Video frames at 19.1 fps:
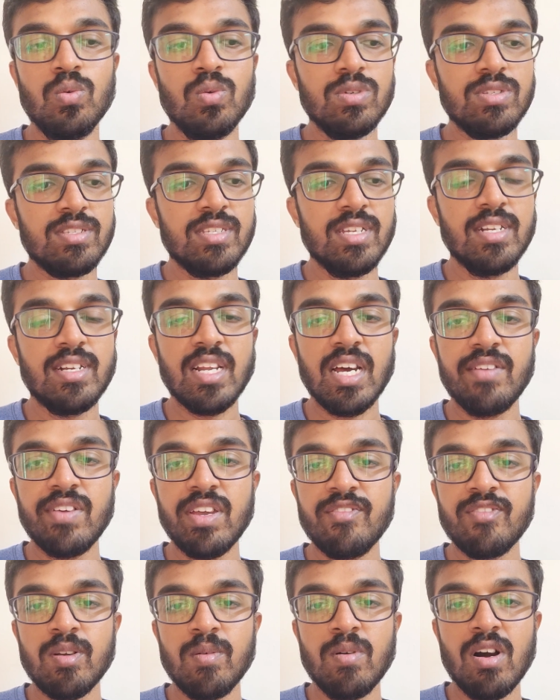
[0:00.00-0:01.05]
sit away
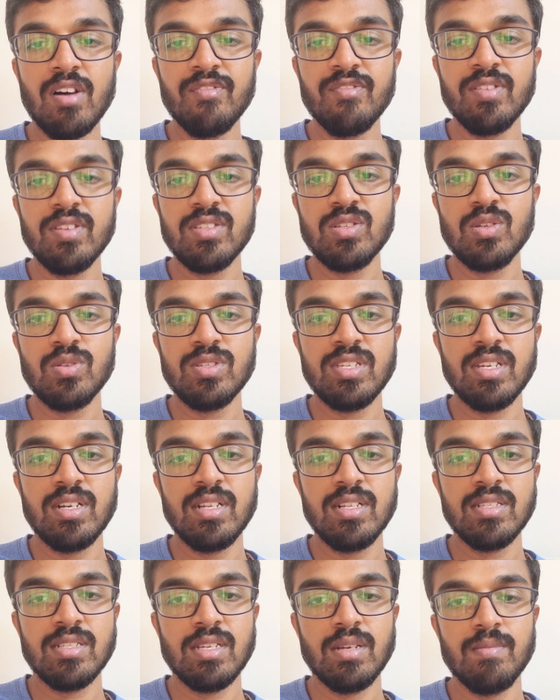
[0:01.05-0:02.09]
from office, you sit
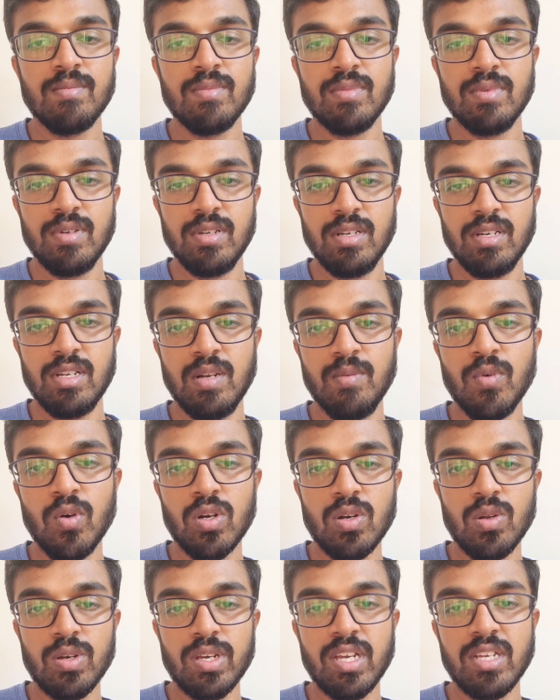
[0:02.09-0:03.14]
in some
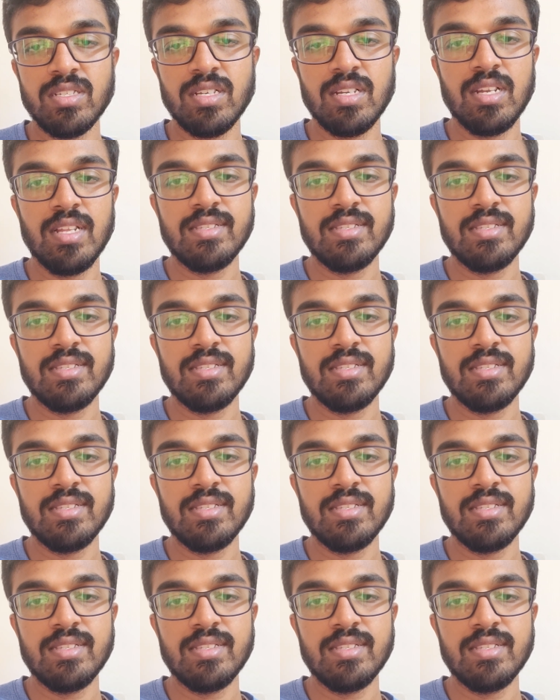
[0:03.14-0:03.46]
remote location,